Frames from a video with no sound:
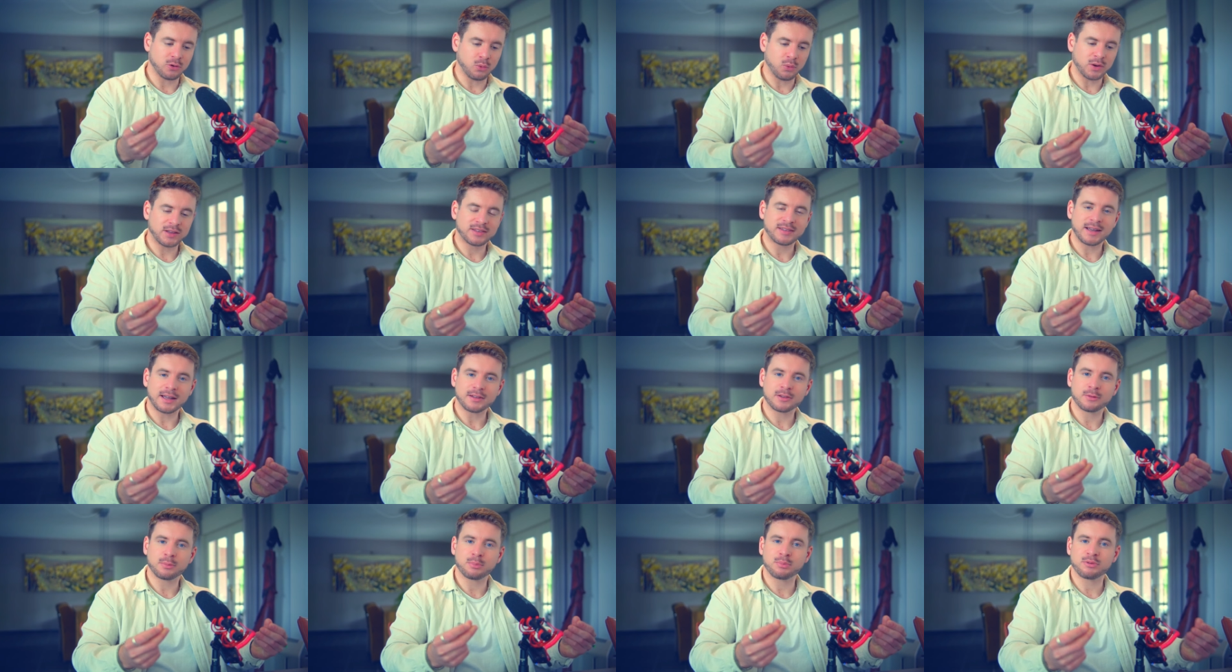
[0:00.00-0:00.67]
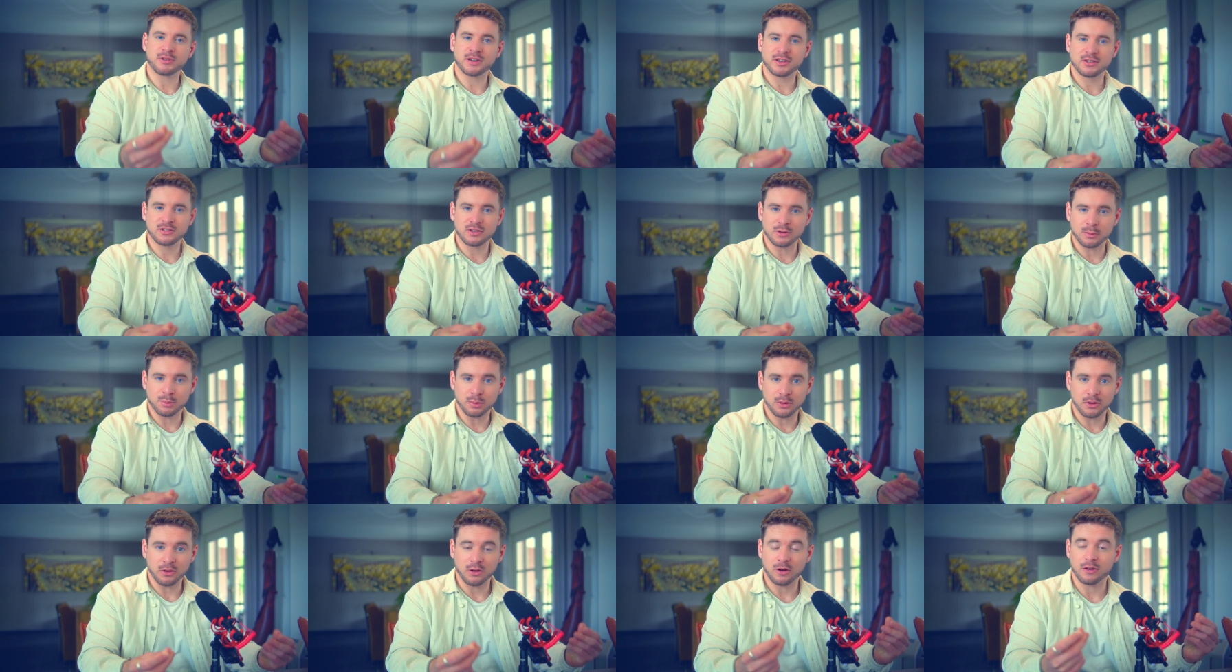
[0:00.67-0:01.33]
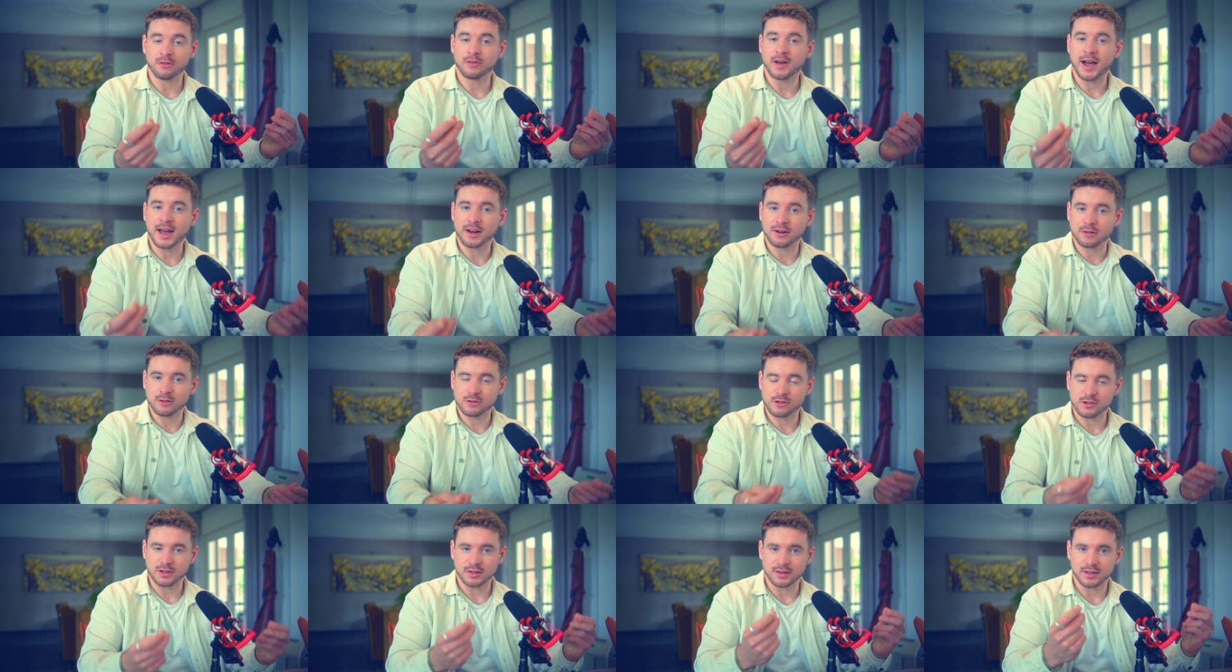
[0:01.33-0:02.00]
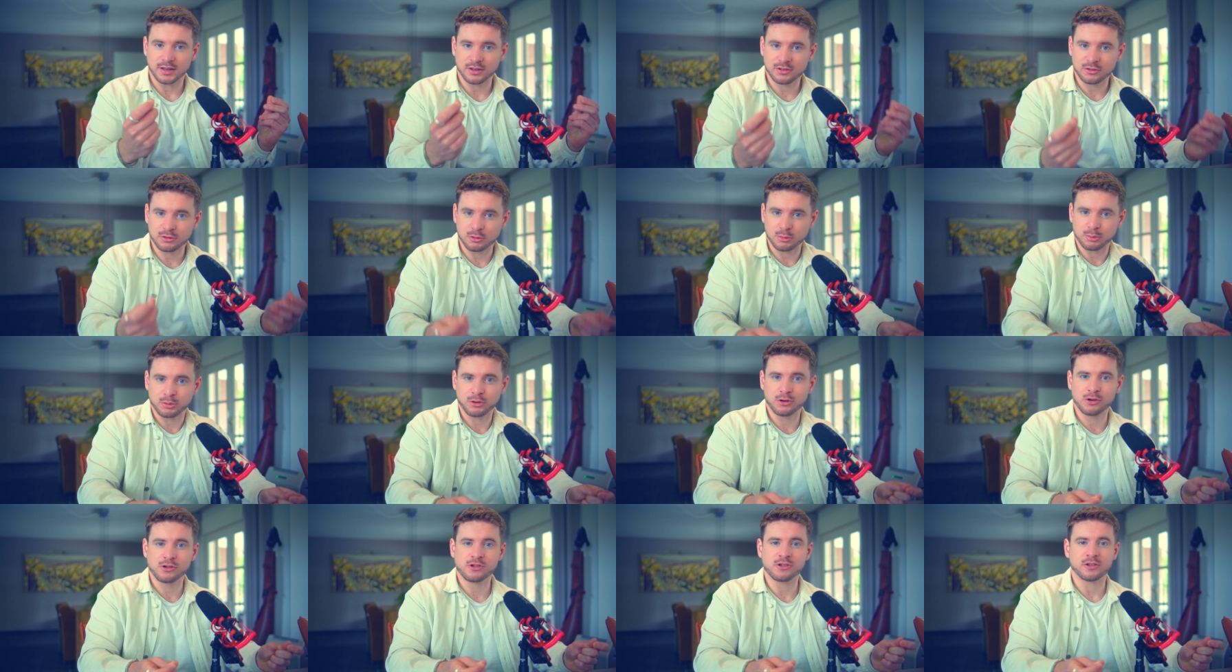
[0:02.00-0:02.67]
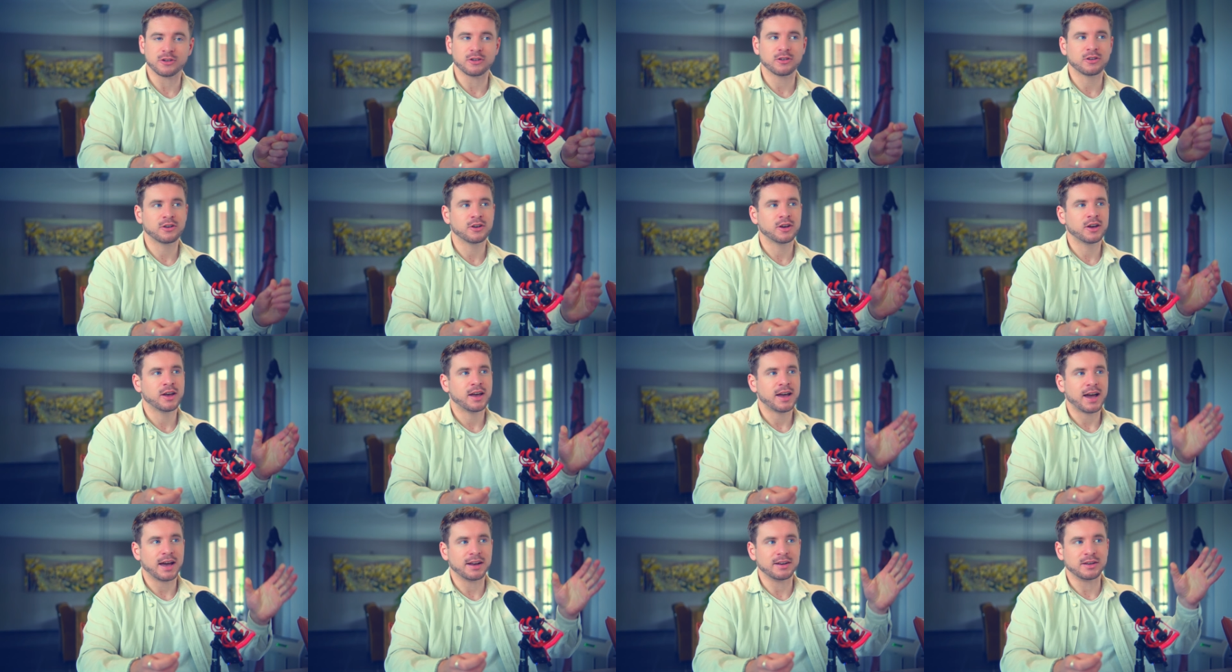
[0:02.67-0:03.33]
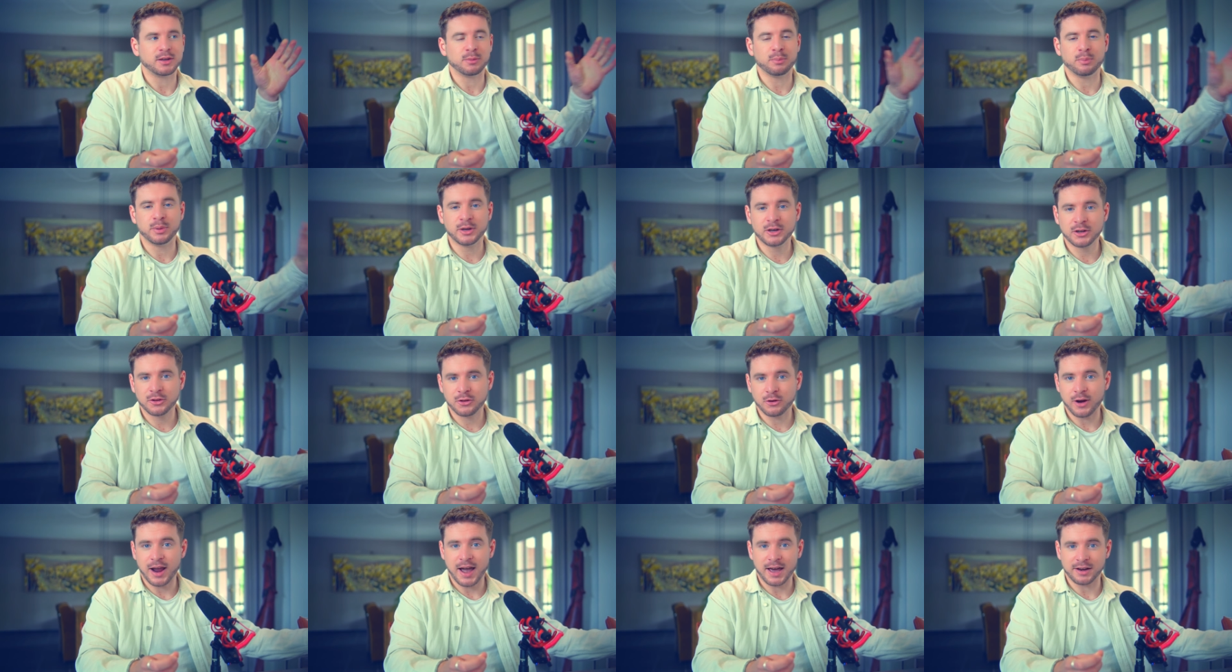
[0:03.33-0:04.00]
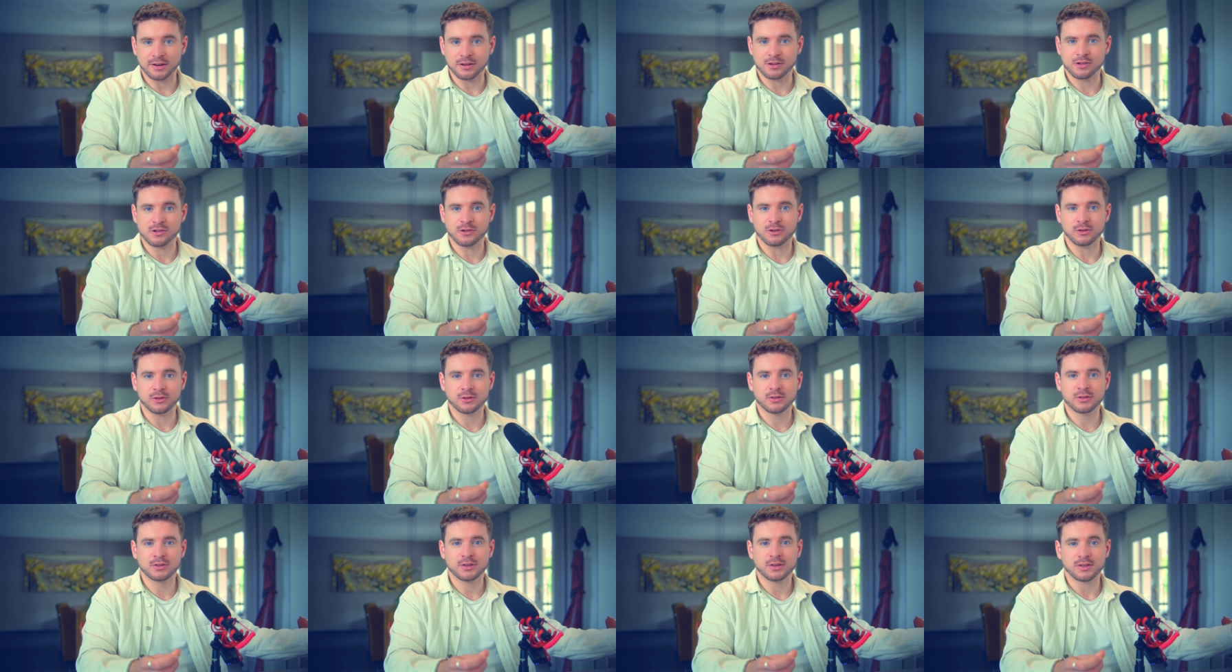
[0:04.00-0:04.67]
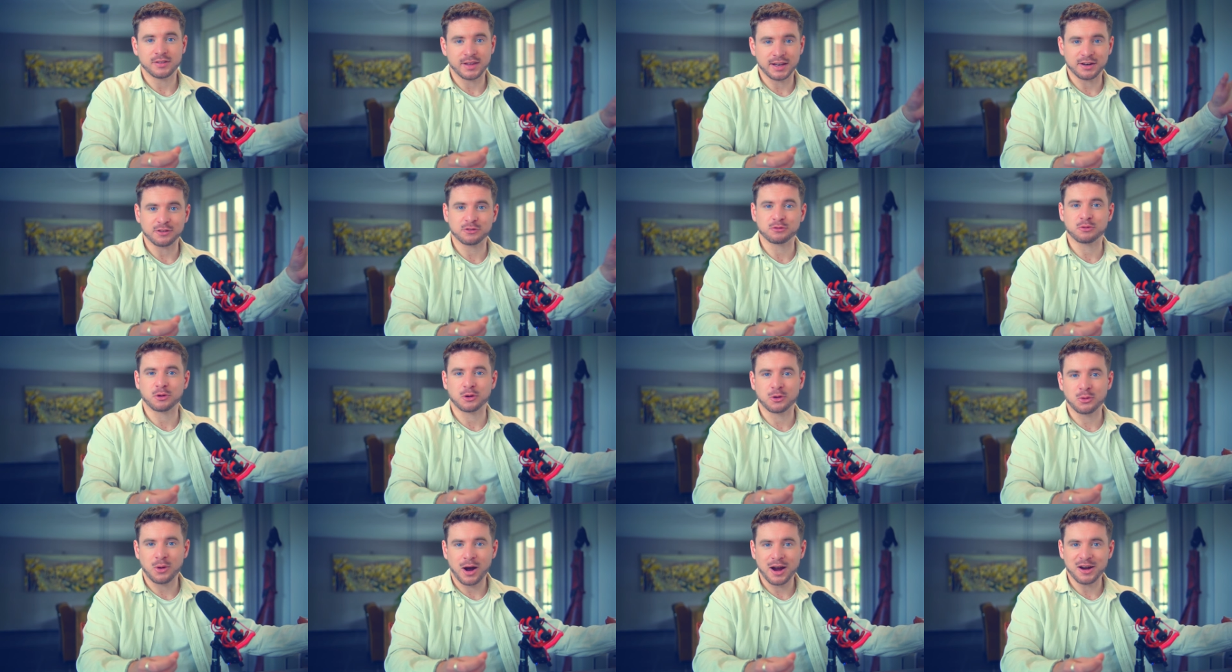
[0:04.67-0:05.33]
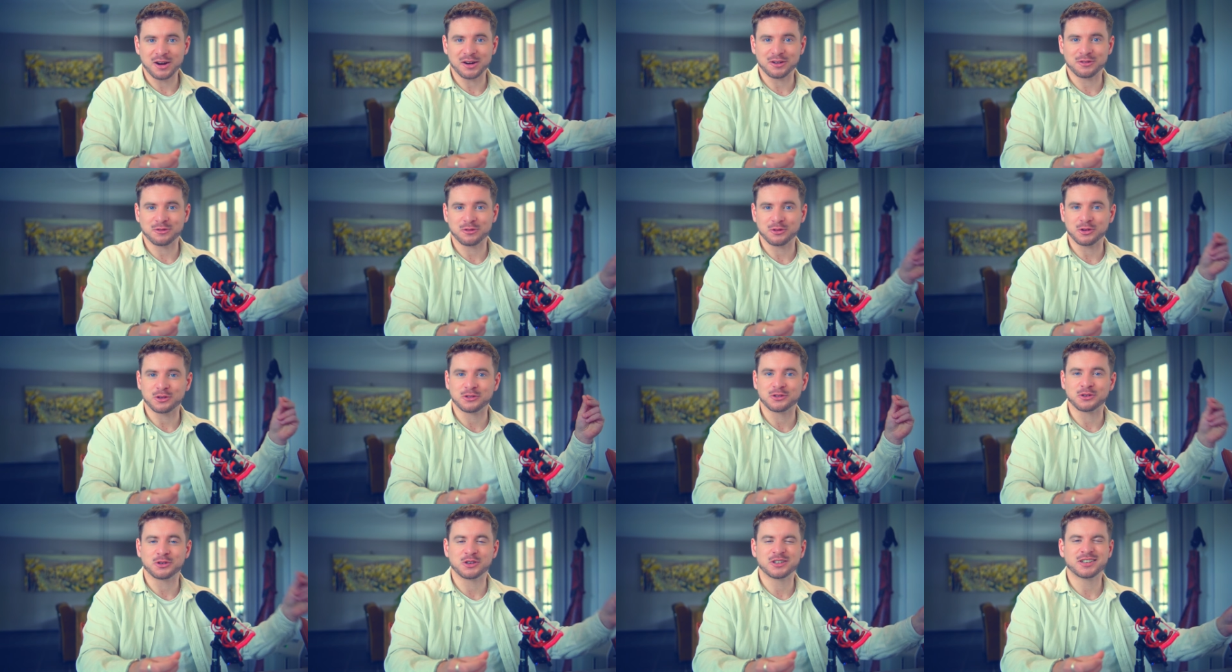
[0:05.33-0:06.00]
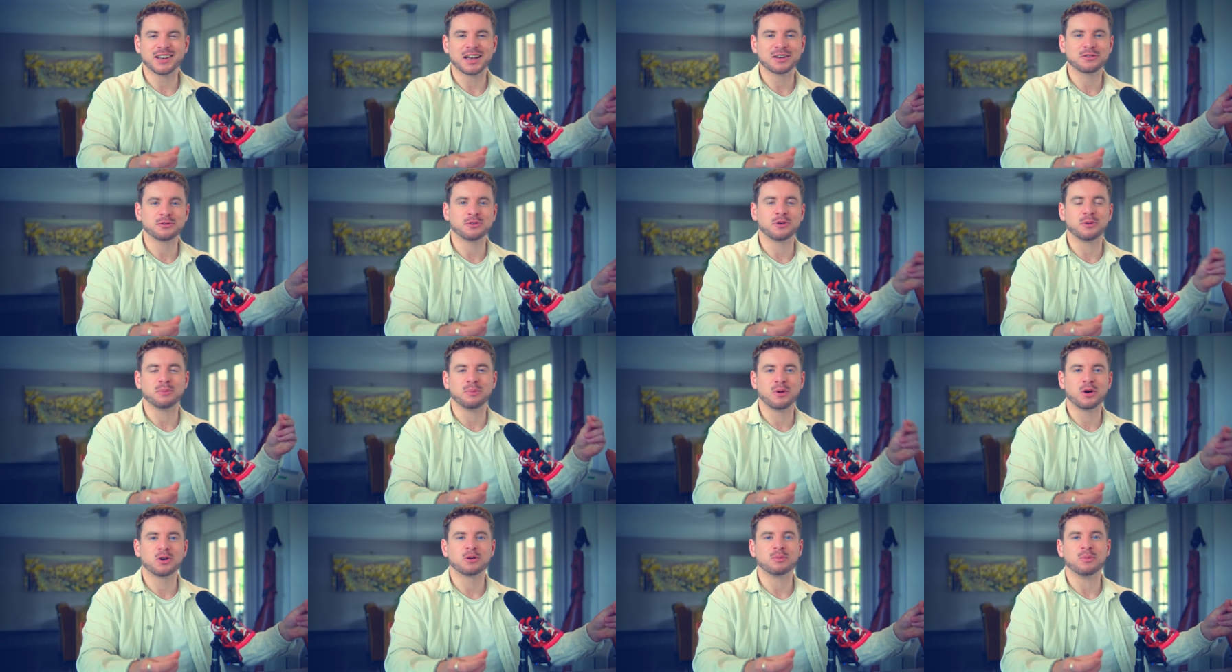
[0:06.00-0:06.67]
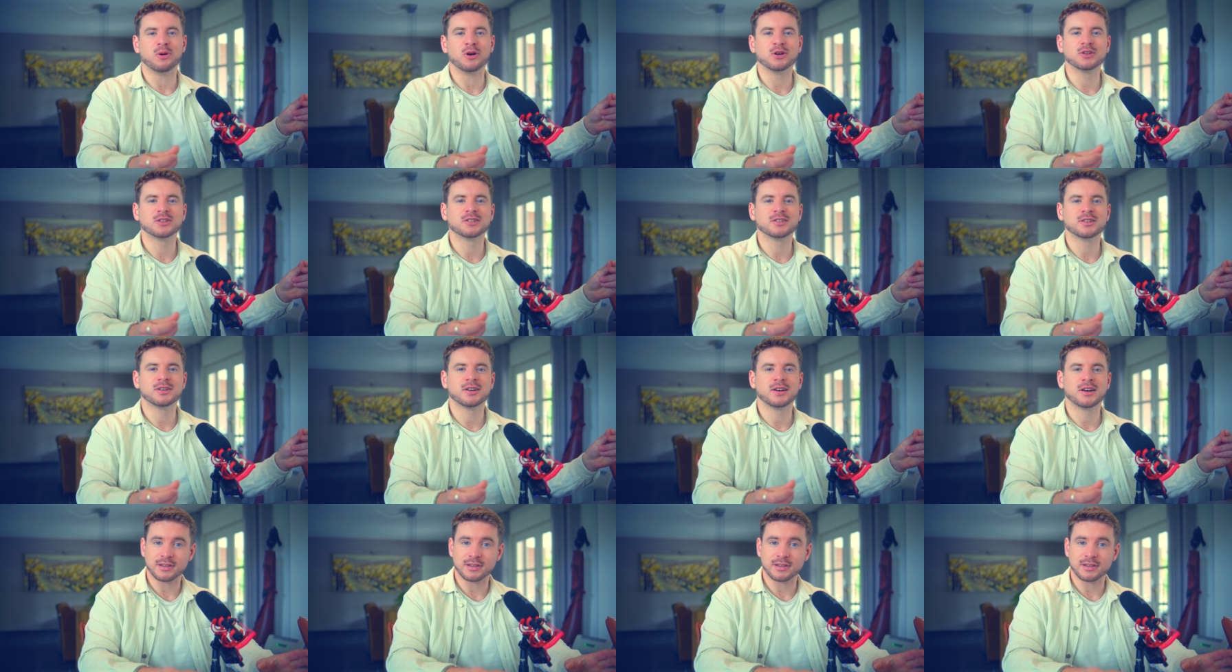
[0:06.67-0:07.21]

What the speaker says: with that principle of energy distribution and the builder attitude that is required for a successful monk mode,